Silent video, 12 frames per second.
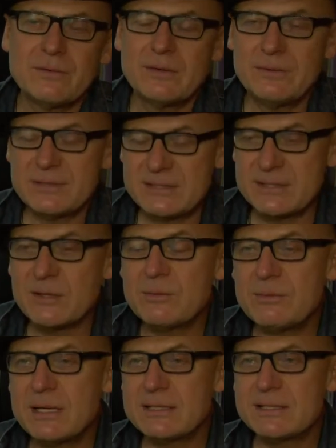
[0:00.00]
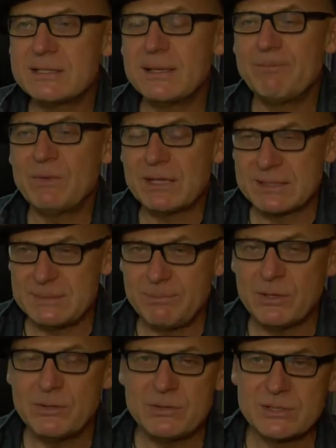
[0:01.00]
through so much
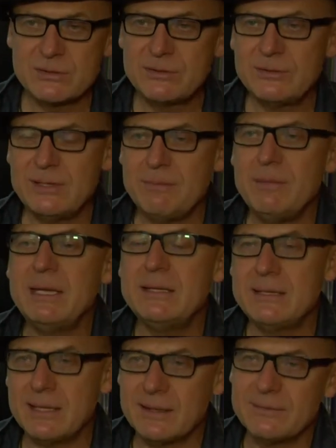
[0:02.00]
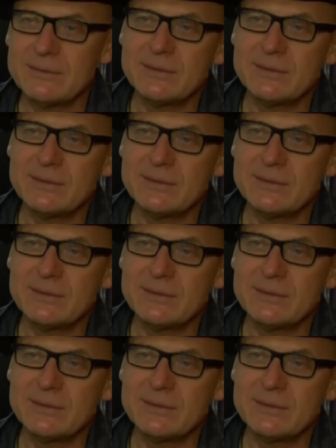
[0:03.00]
exposure to the media,